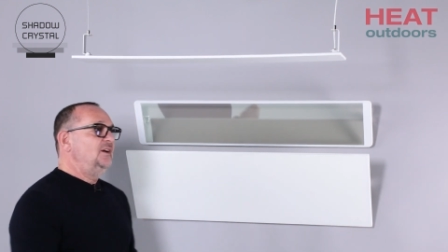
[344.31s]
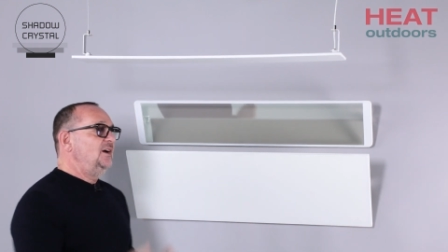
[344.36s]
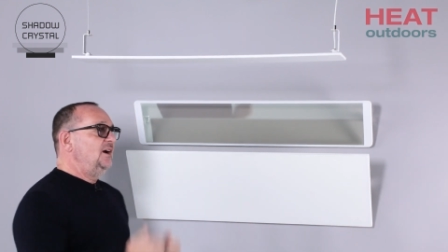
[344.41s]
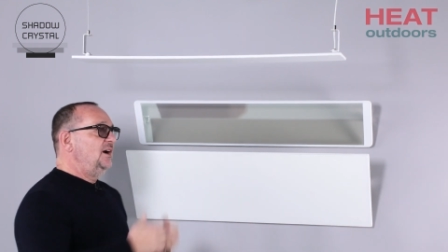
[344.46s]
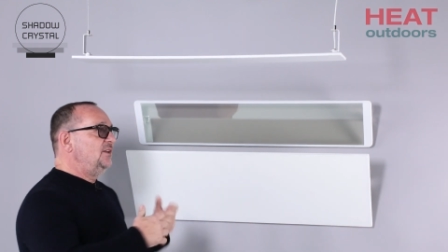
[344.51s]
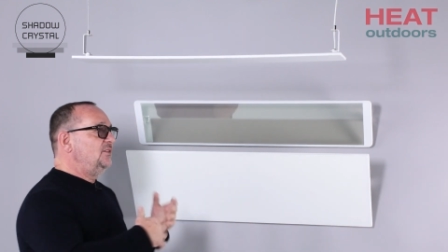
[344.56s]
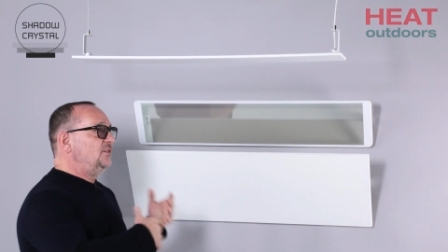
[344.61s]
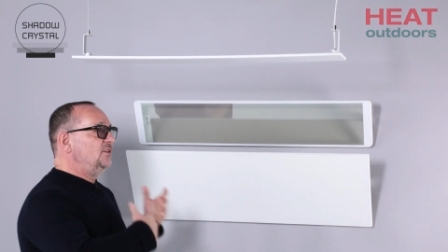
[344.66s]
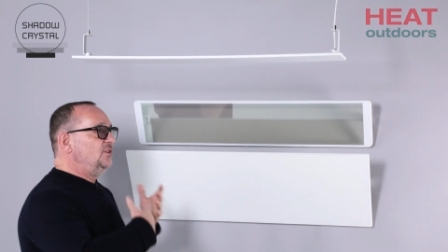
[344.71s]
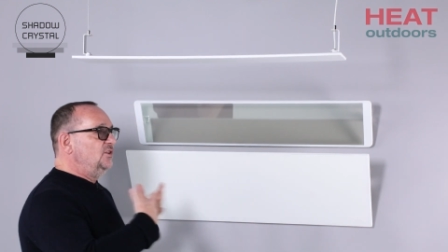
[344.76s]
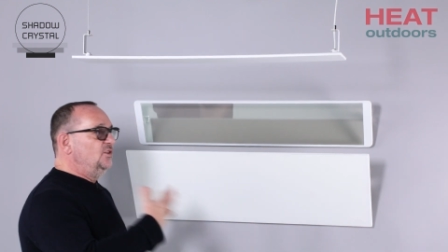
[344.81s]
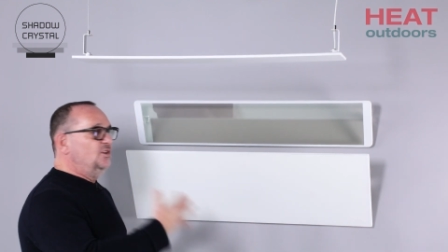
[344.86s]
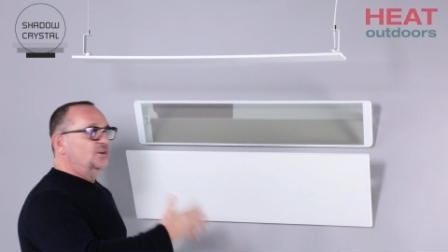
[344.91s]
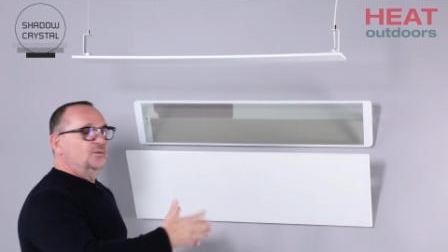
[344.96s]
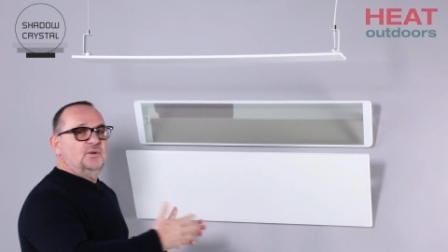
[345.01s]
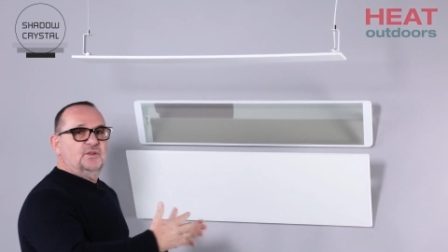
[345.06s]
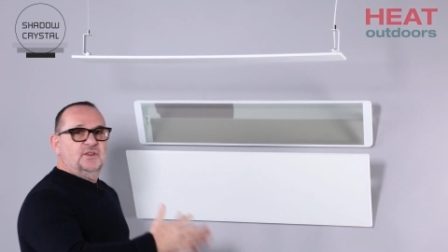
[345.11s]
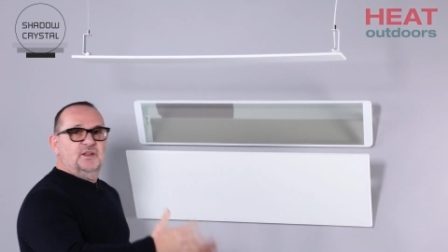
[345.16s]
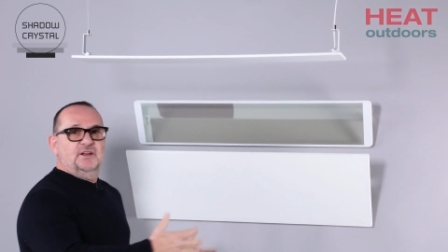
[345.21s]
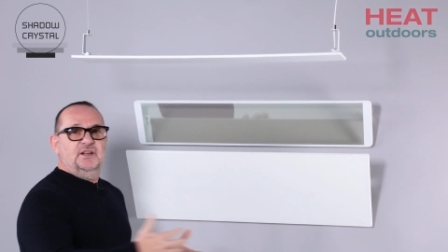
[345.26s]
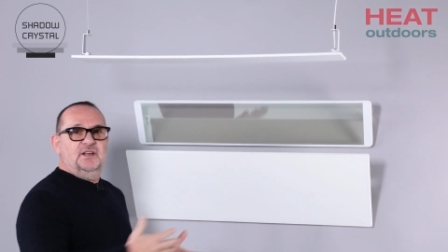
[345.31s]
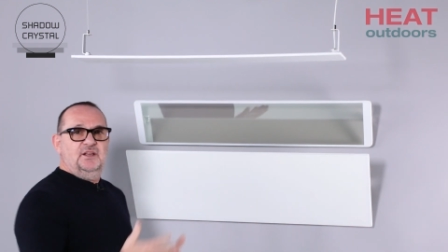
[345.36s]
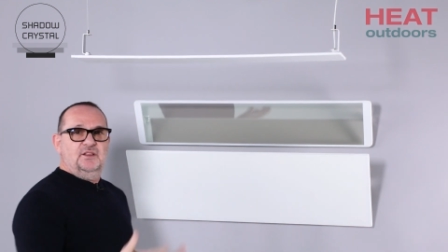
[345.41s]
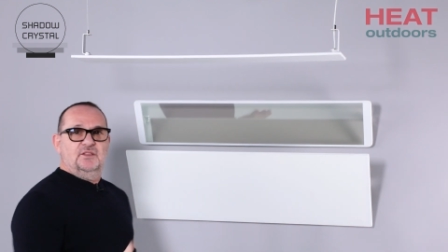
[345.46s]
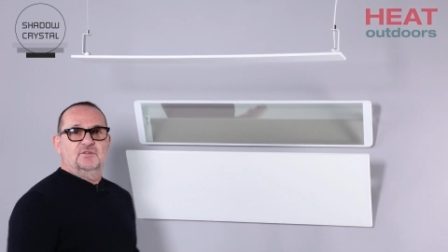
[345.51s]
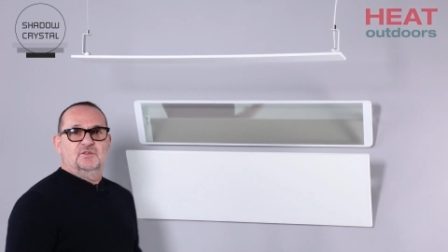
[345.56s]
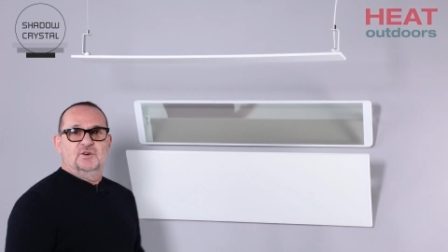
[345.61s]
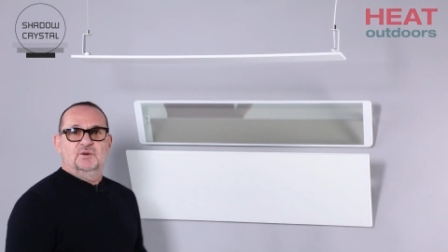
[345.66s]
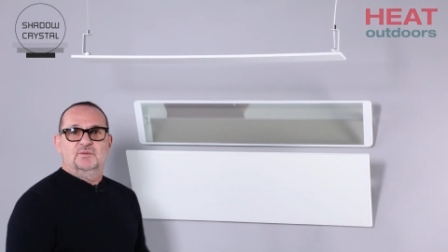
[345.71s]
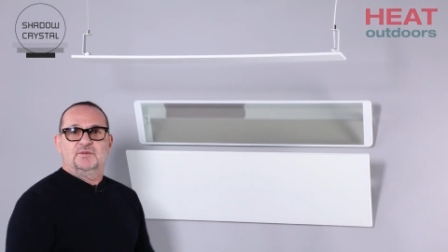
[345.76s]
and the unit will then heat
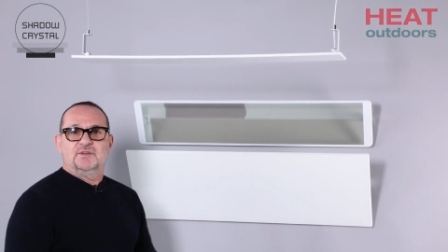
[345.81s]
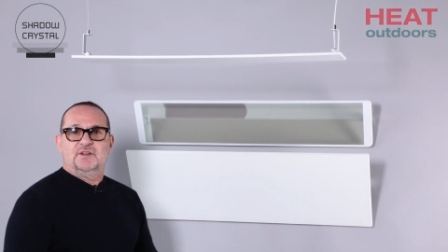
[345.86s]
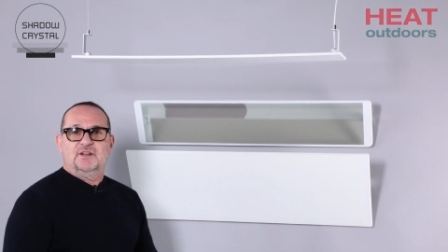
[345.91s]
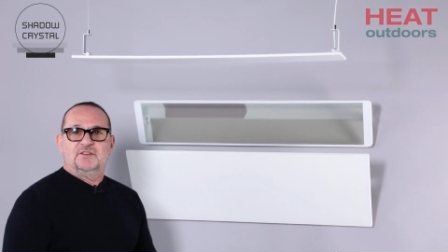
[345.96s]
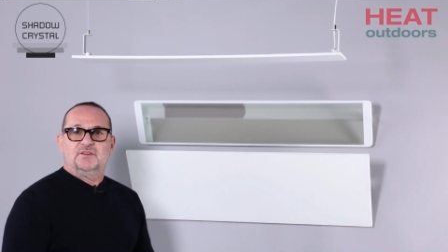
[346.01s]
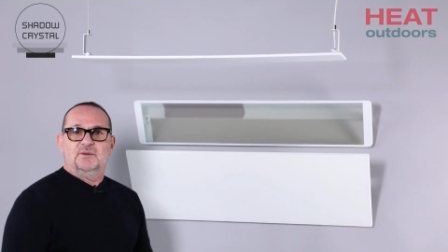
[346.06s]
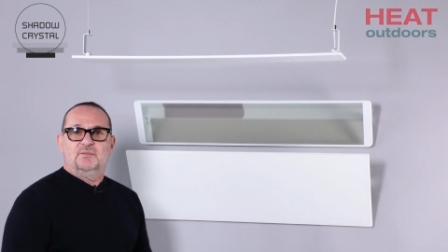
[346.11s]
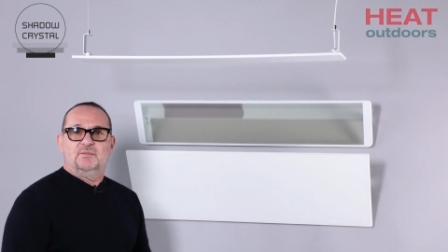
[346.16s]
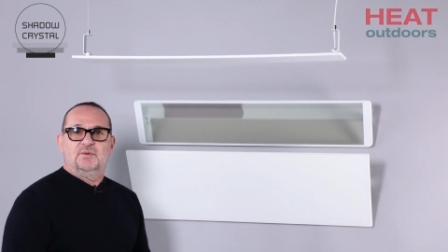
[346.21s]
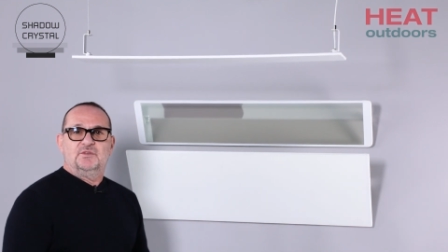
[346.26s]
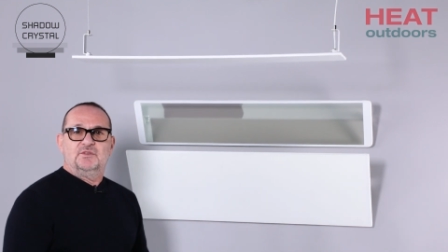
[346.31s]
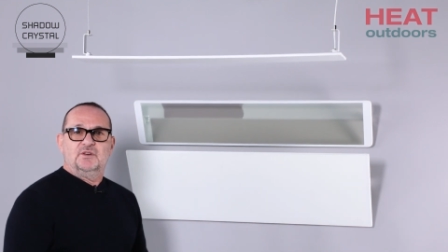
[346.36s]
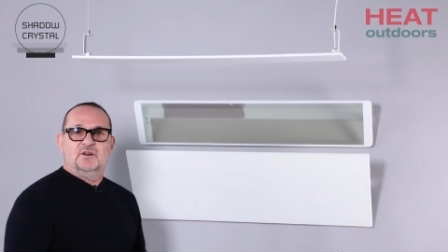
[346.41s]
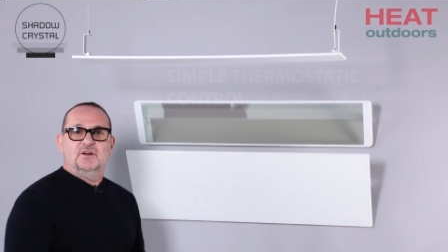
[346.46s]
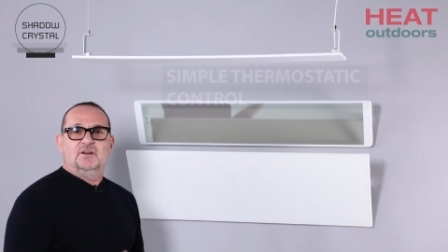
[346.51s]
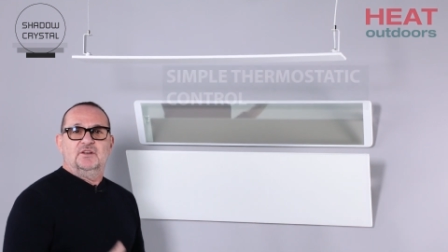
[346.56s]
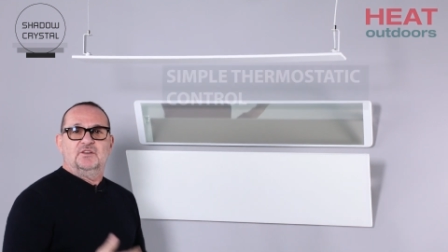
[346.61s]
the room to that temperature